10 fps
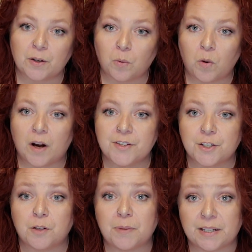wants you
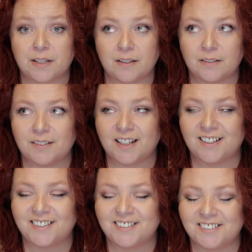to be healed.
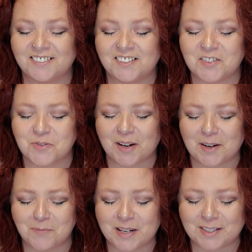Wait, I'm
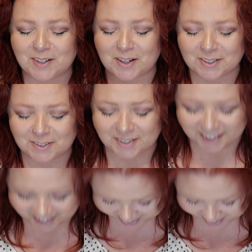being talked to here.